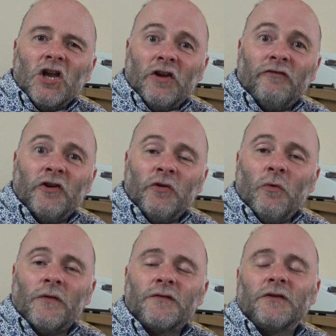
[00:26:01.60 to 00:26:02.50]
If you
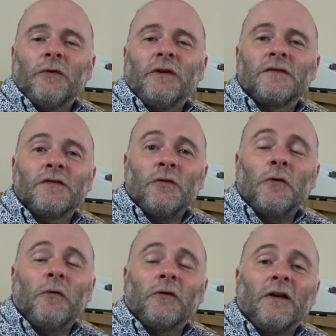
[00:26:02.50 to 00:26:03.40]
want to do it to your
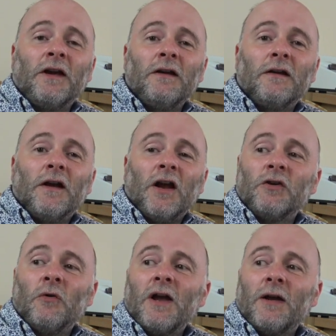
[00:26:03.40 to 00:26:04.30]
body and
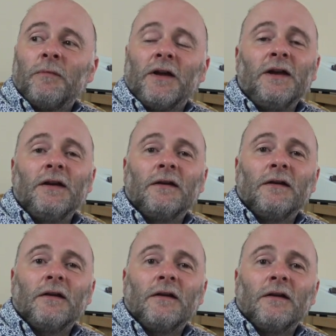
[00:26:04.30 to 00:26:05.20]
you're happy
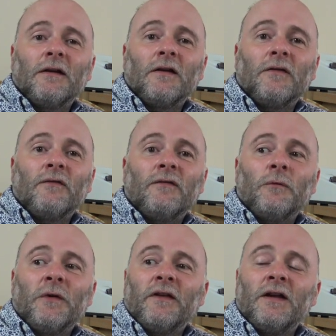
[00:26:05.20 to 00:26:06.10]

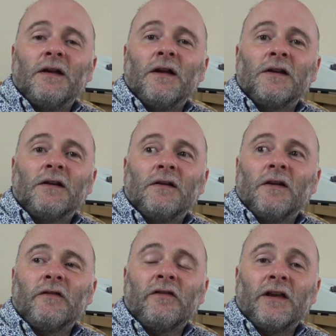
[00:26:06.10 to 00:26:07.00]
with it
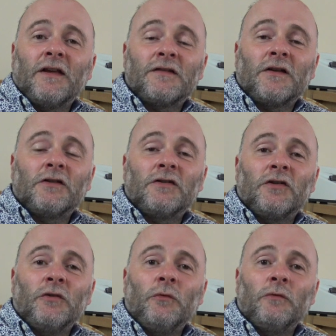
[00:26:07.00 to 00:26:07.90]
and think it's going to
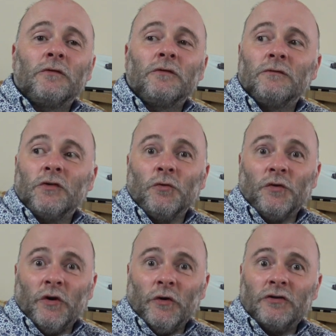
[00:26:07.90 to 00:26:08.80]
do you
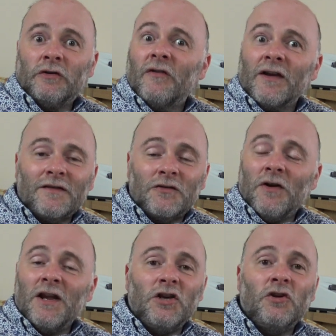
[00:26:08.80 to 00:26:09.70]
good, that's
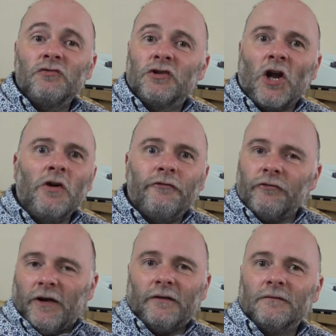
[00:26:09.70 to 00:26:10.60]
great, you go
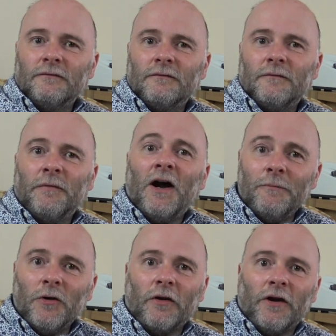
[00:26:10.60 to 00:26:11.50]
for it, but
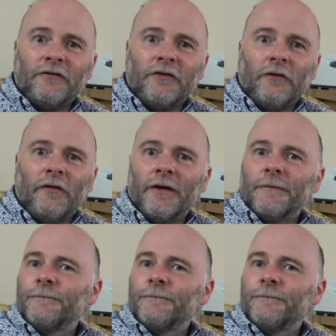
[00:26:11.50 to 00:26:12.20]
I'm not going to do that.